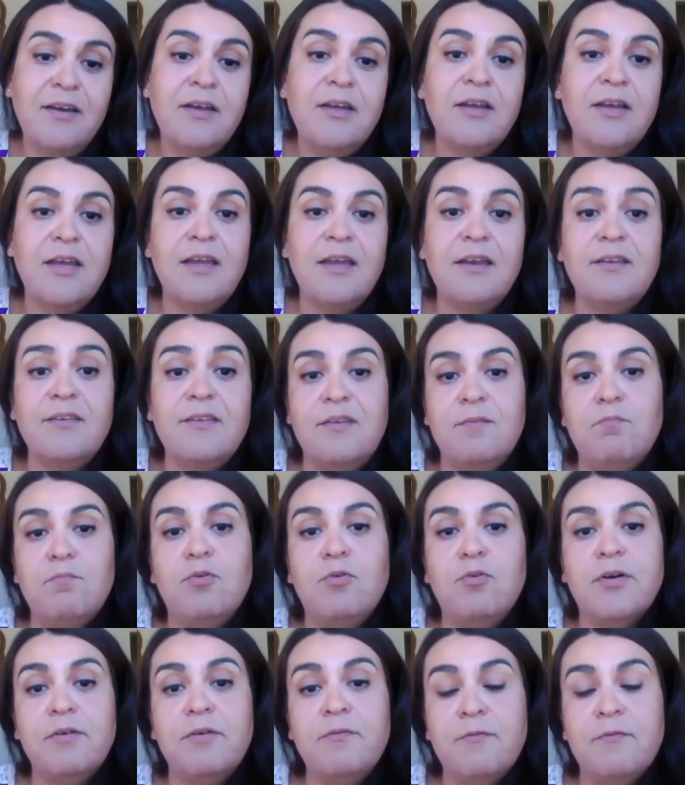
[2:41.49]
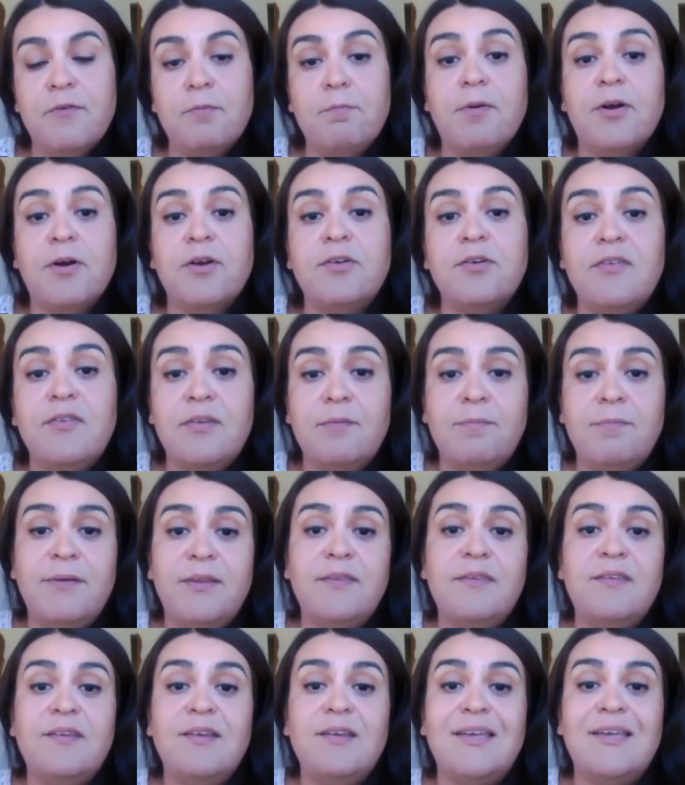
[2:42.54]
It is important for
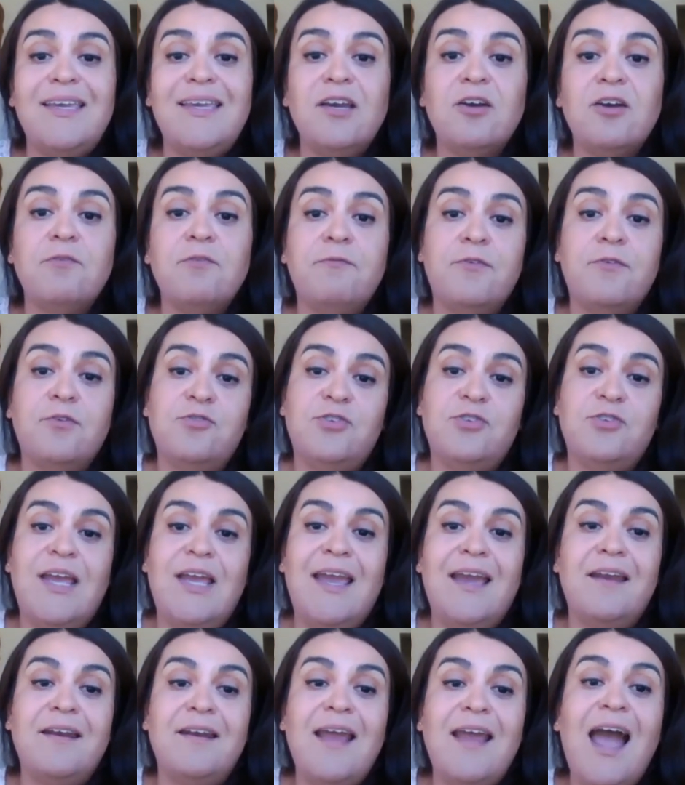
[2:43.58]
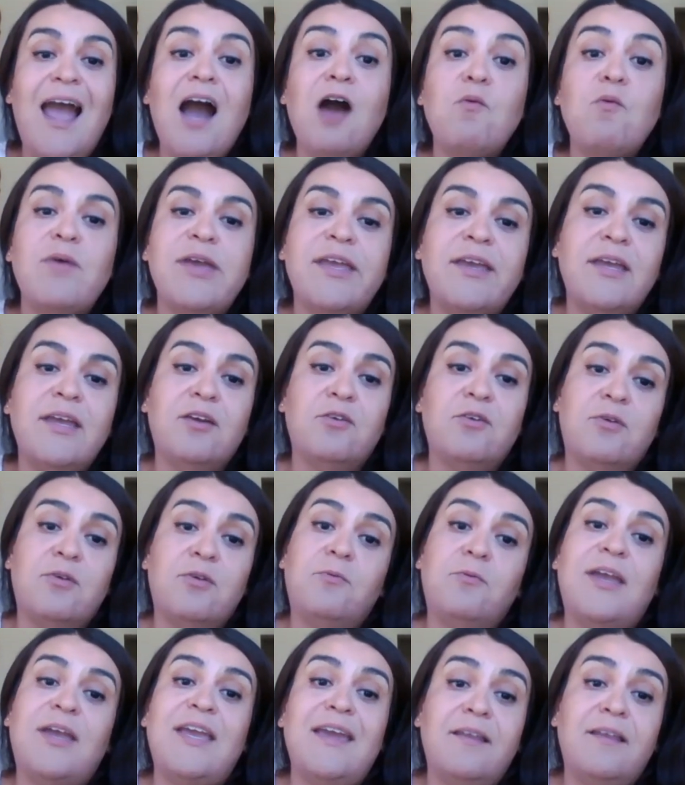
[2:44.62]
participants to hear firsthand how we can
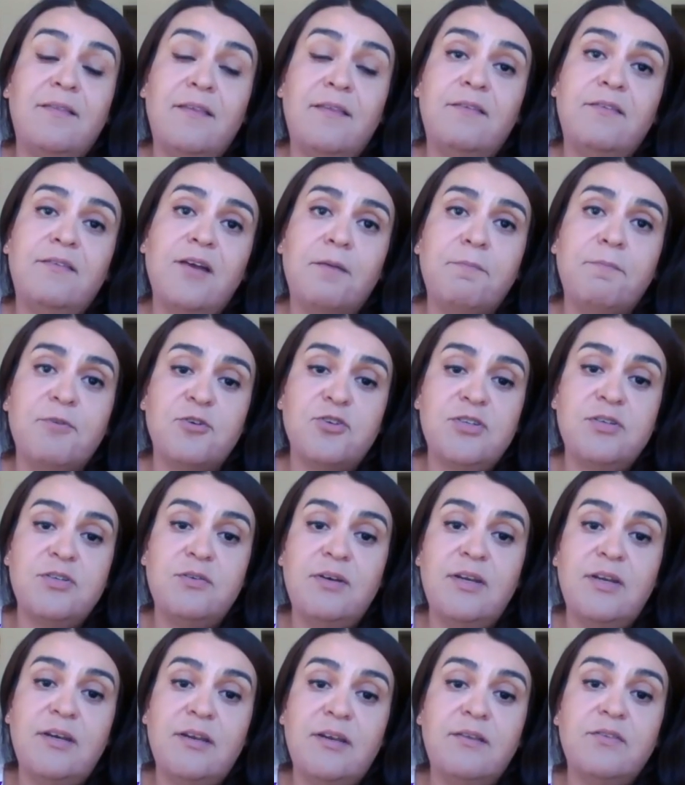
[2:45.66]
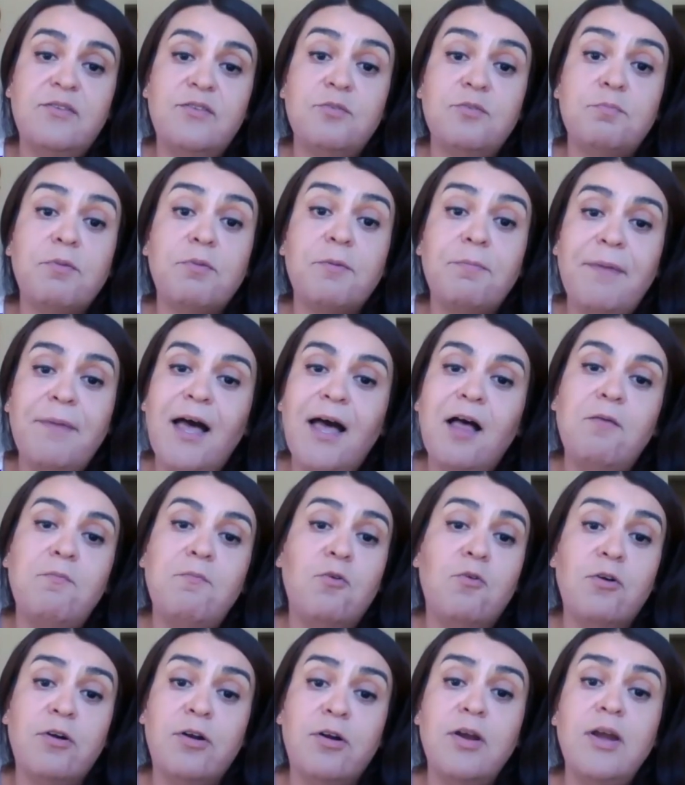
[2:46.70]
create these opportunities to propel
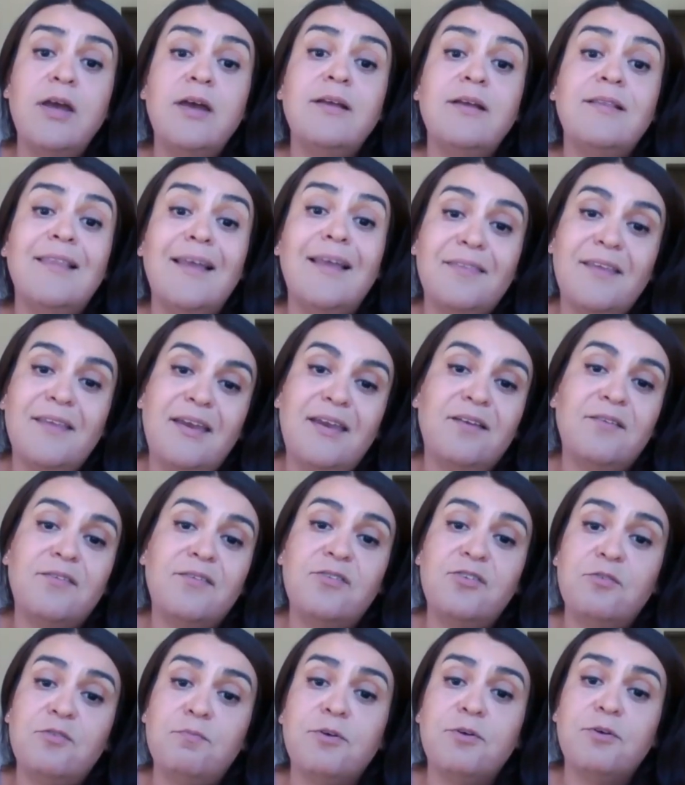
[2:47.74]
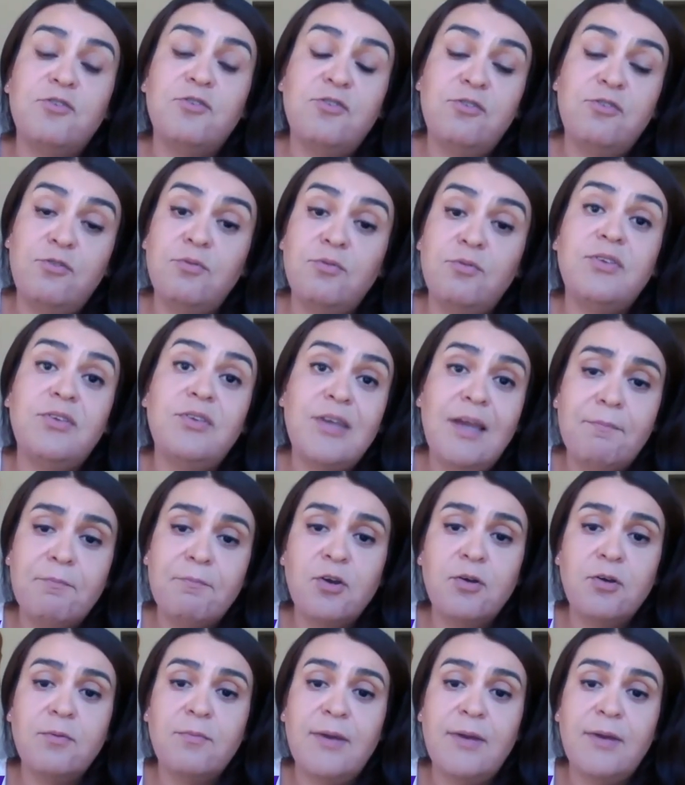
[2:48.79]
more Latinas to pursue STEM
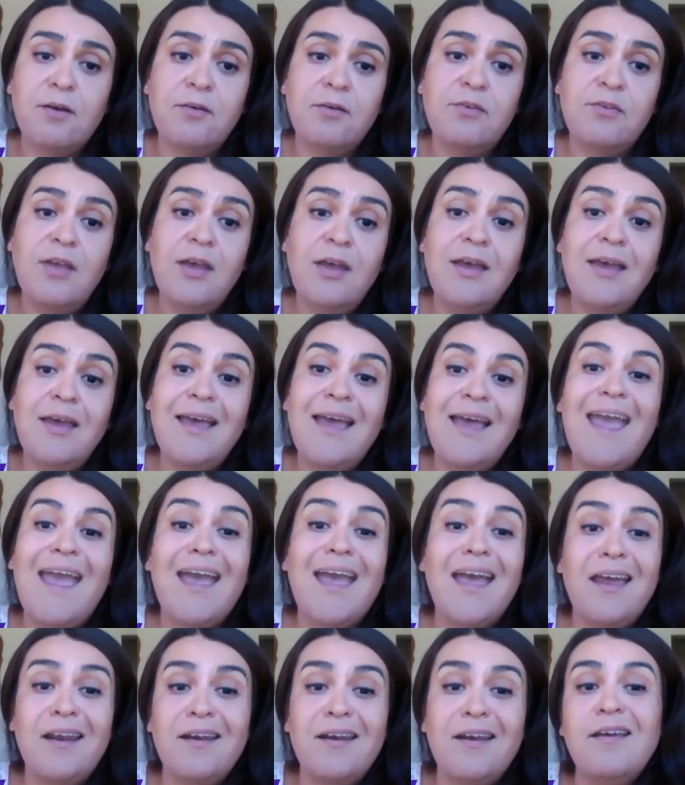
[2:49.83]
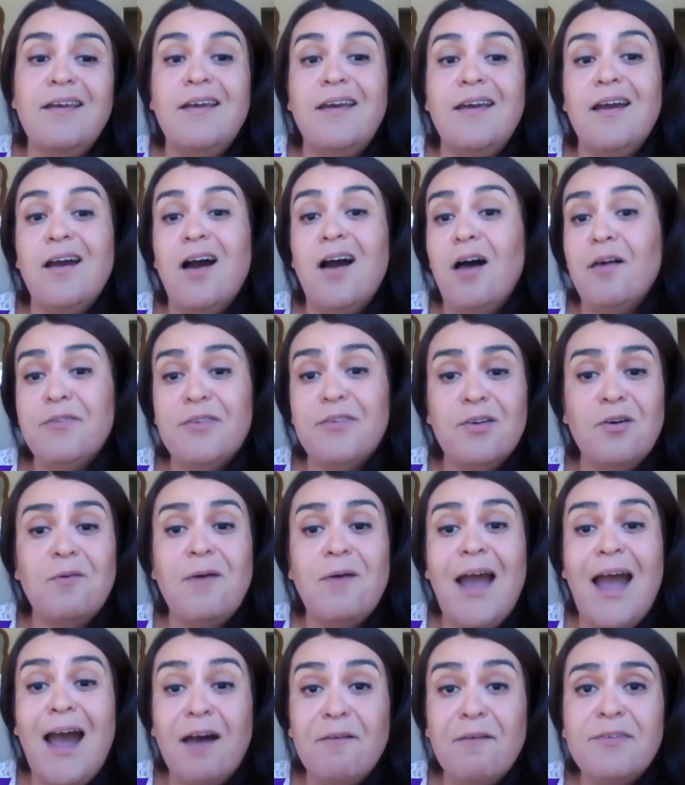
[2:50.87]
careers and also
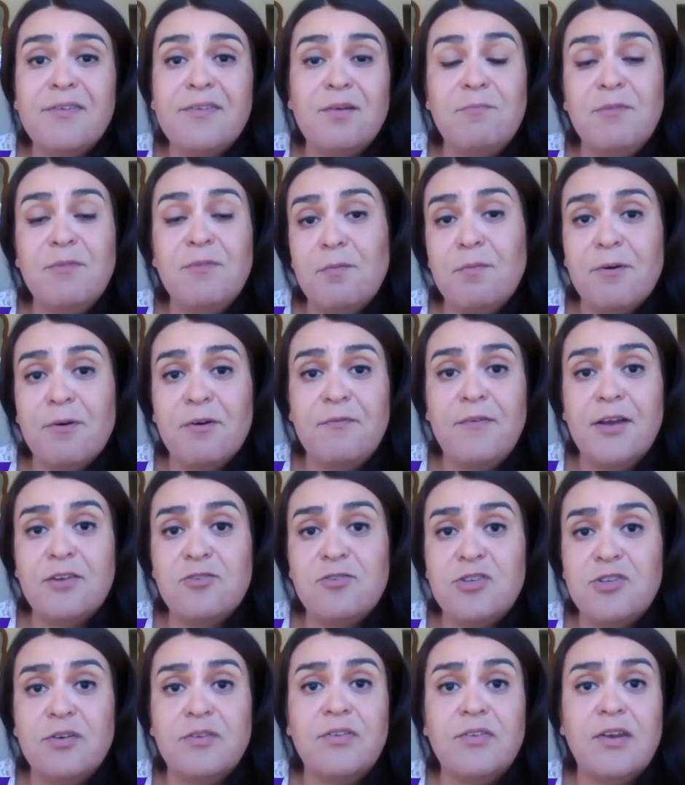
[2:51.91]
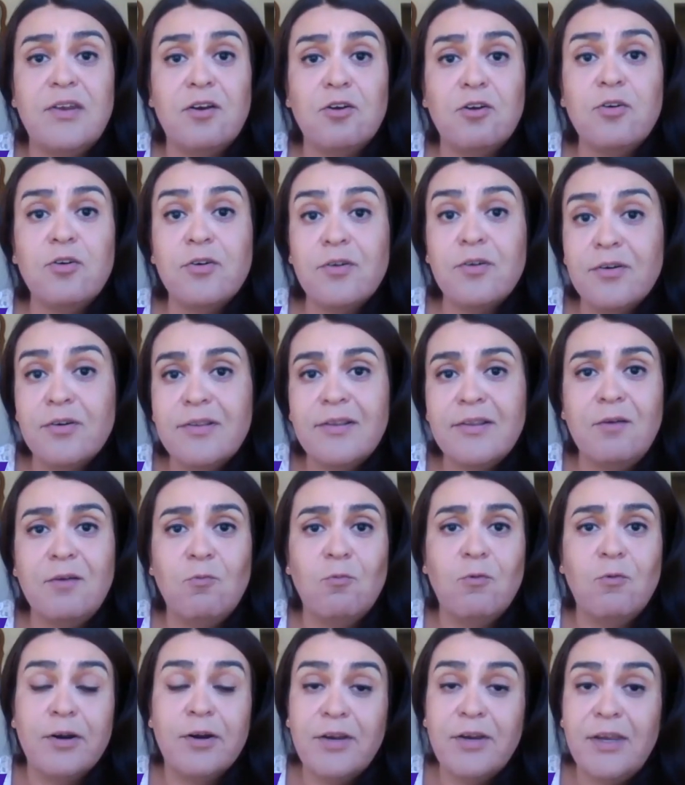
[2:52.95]
have some of the professionals that are currently
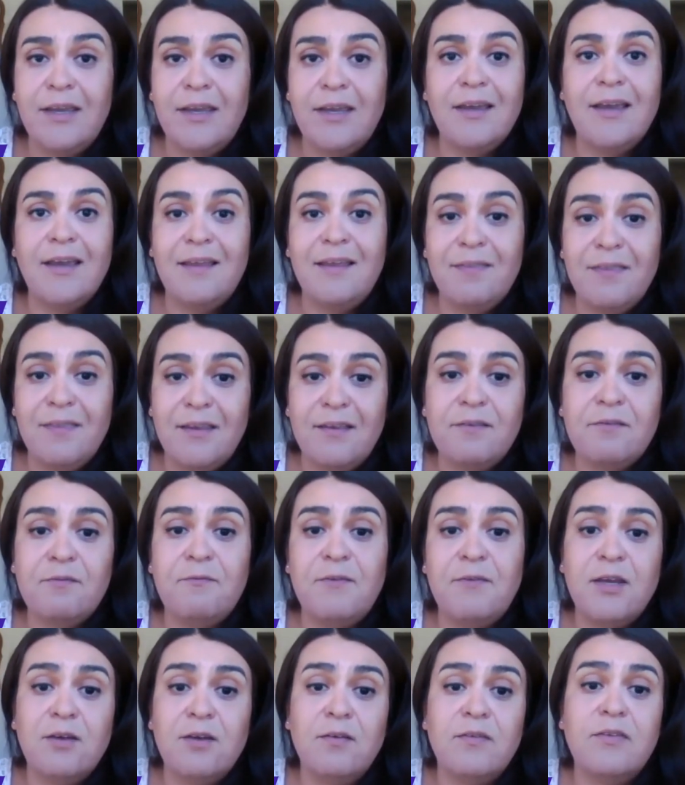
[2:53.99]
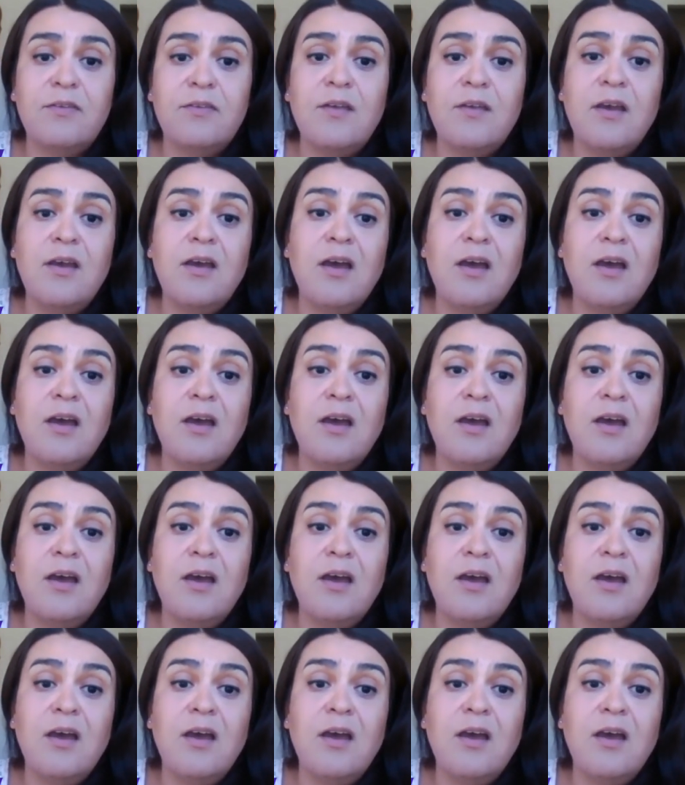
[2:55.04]
working in these fields